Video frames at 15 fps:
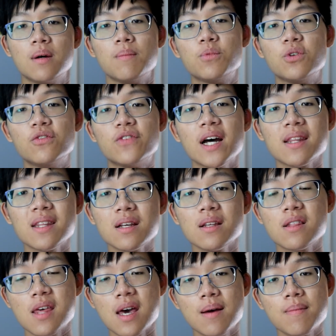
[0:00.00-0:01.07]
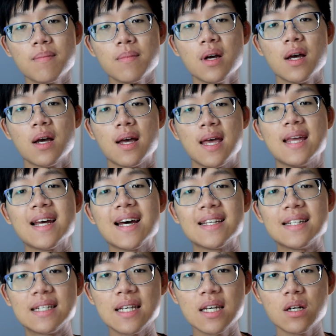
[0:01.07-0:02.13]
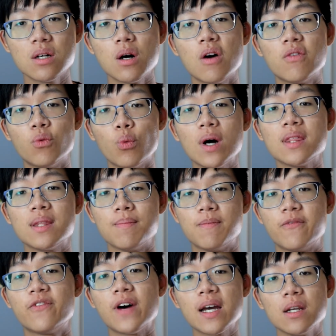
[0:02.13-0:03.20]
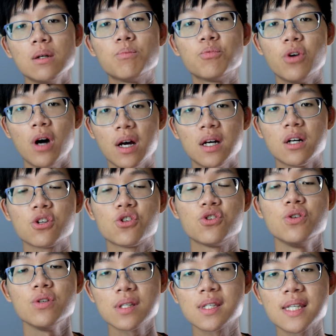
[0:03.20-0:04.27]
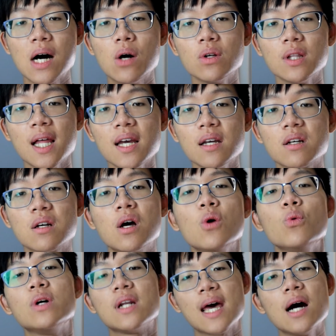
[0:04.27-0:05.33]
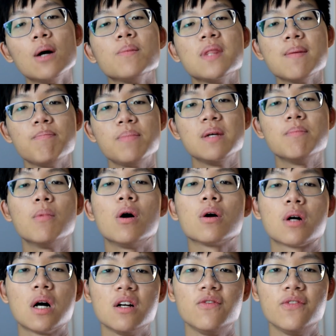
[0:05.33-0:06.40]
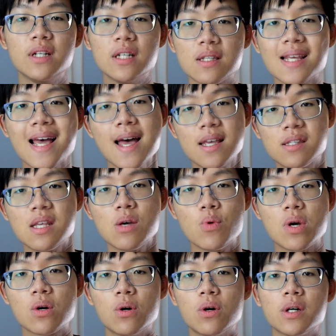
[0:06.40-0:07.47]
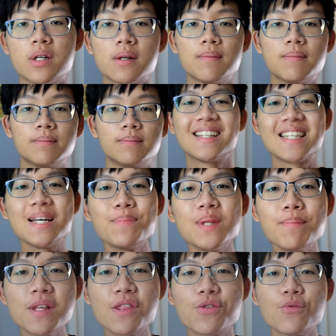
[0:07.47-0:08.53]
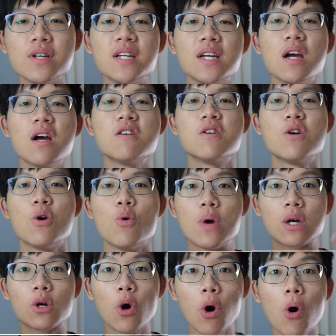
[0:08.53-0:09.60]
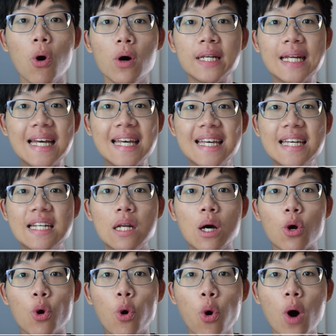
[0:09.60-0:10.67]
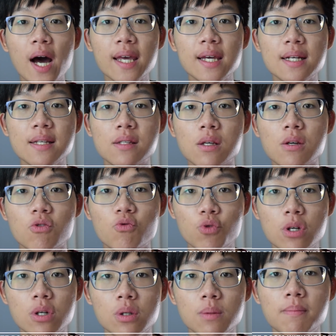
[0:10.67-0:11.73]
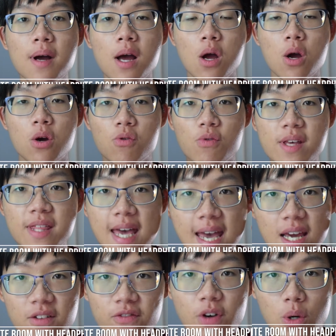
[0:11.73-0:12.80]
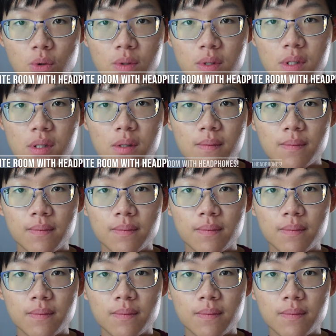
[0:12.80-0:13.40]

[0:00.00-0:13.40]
Providing them an idea of what the final product should sound like would help them be more confident as they record. Tip number 3, record in a quiet room with headphones.